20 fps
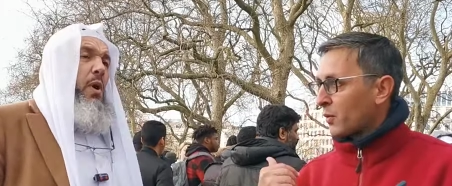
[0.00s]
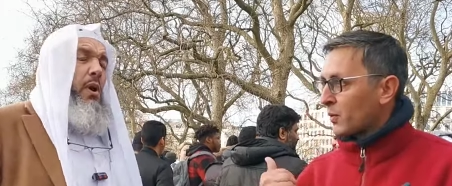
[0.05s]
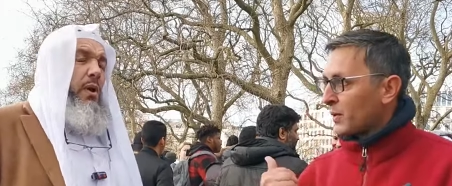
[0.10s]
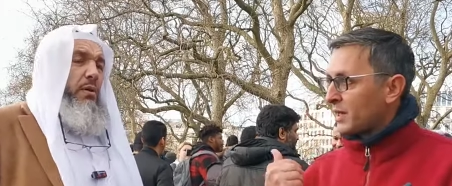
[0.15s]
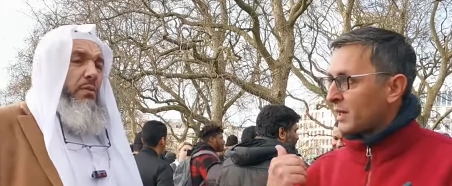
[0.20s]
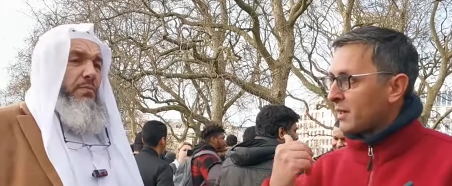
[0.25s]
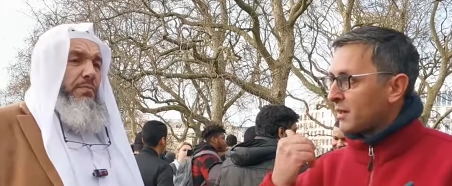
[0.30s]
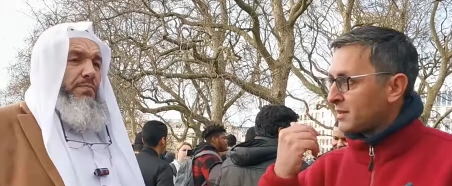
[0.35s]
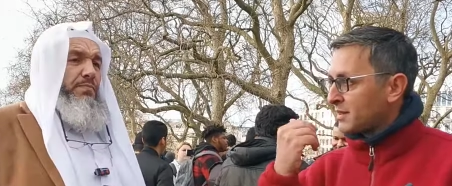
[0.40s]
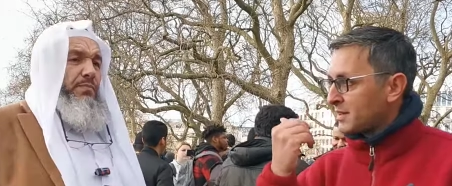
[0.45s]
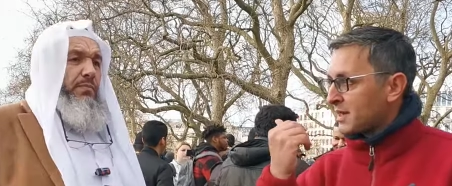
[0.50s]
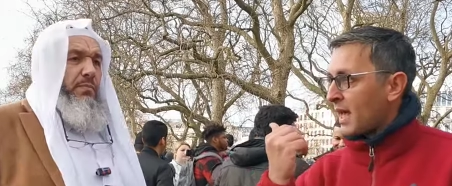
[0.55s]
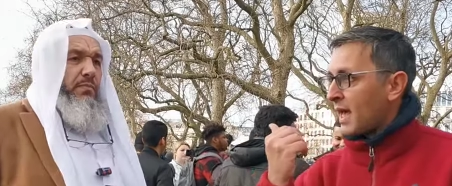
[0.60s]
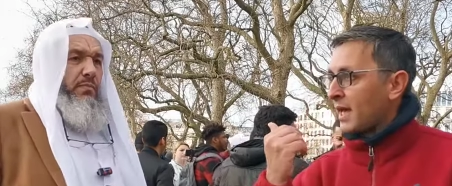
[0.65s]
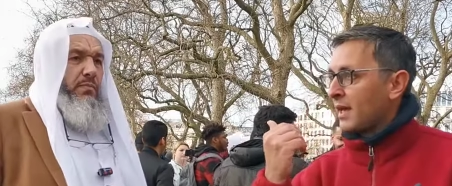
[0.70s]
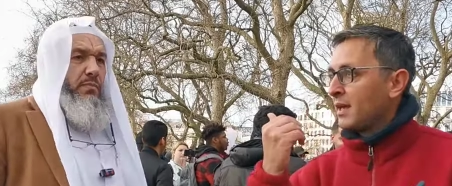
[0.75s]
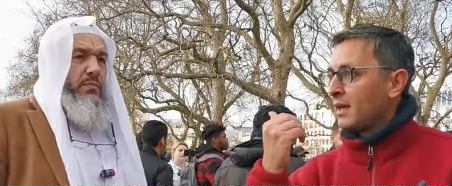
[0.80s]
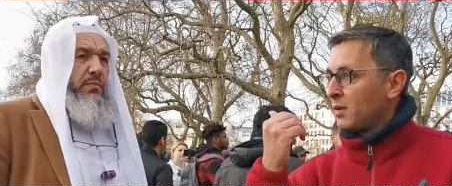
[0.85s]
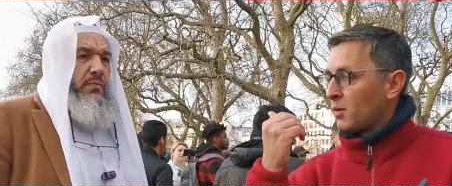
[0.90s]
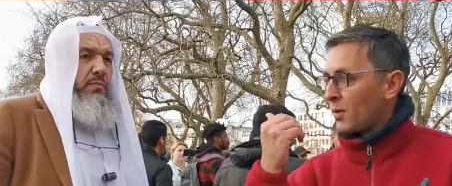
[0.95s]
Speaker 1: before we
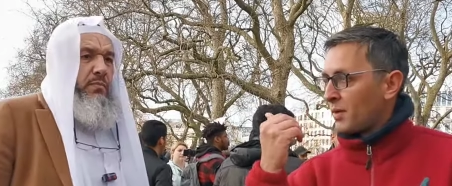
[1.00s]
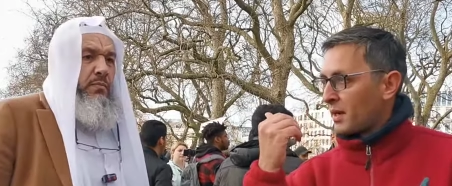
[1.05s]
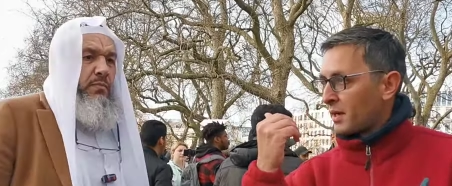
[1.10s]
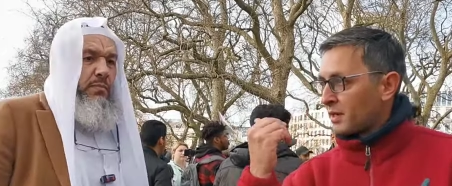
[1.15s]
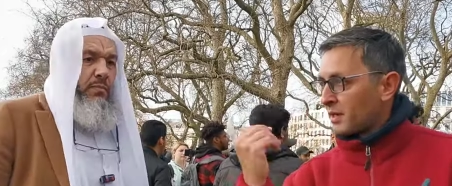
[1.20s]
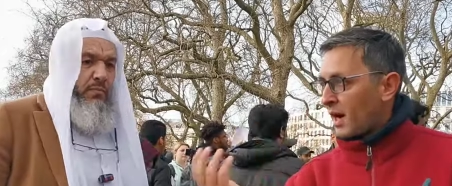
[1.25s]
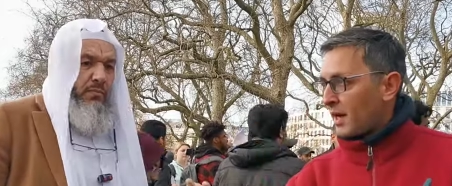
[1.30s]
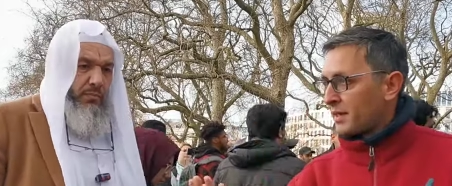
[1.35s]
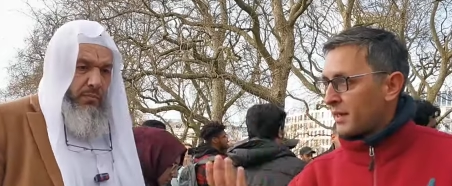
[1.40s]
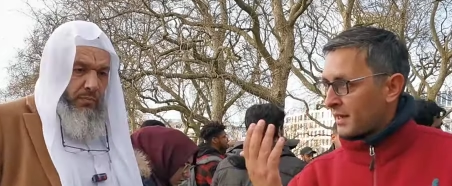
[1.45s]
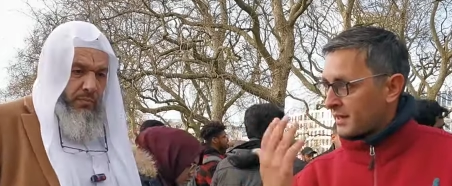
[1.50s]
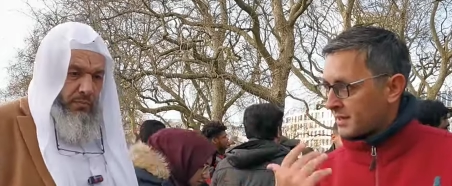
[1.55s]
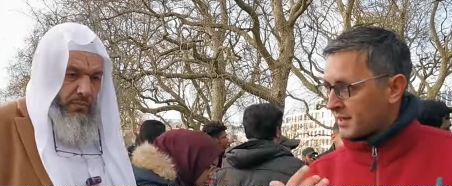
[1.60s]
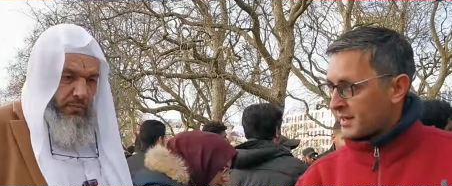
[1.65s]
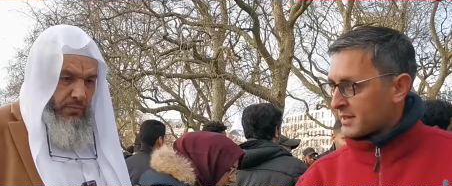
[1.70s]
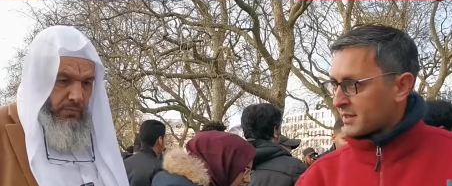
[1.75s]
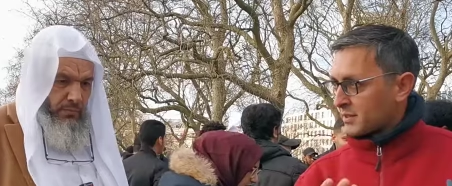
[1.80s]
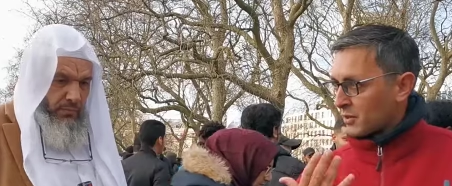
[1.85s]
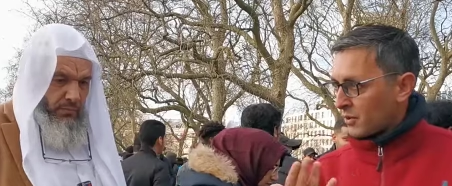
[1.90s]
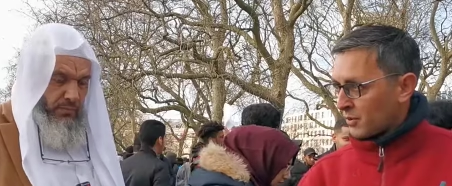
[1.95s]
say whether God
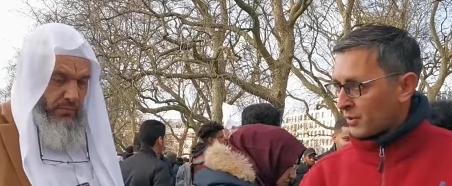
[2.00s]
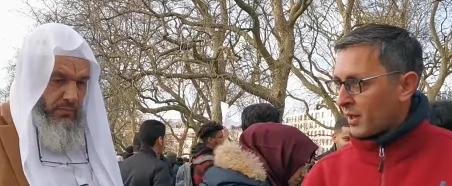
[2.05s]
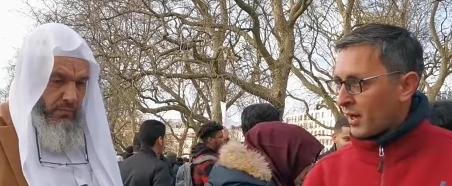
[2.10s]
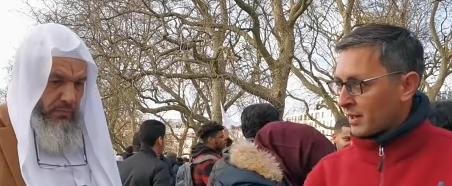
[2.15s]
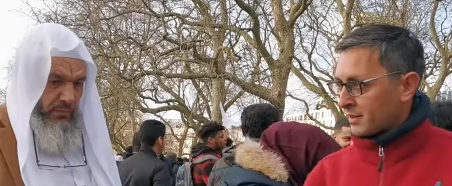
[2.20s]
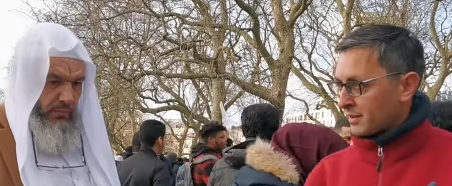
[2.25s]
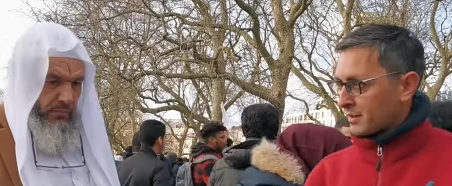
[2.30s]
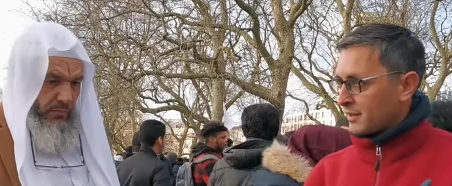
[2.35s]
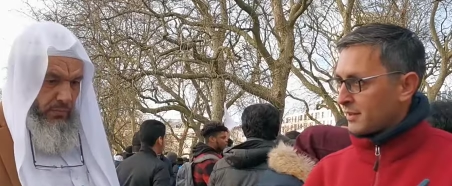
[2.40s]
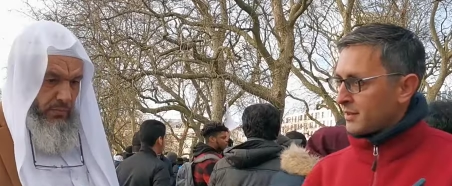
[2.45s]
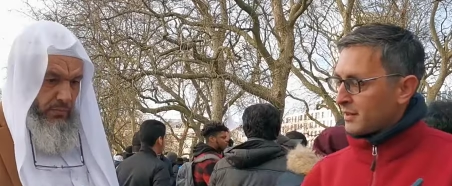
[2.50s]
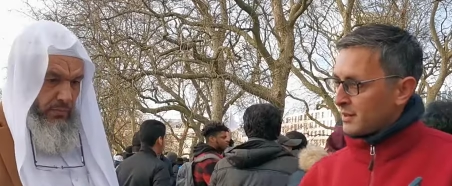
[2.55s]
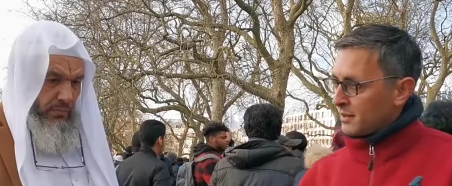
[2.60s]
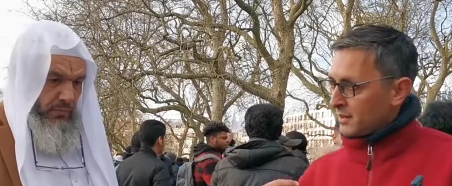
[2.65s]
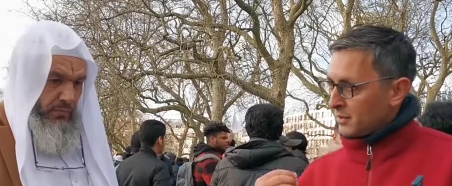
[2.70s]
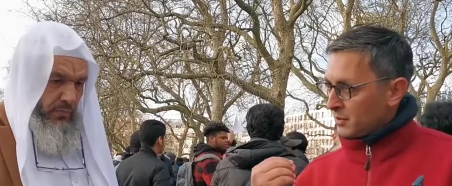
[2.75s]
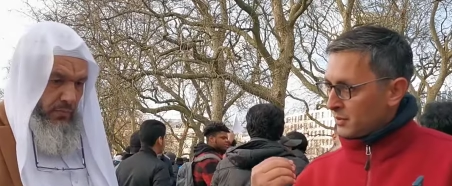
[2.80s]
exists or not?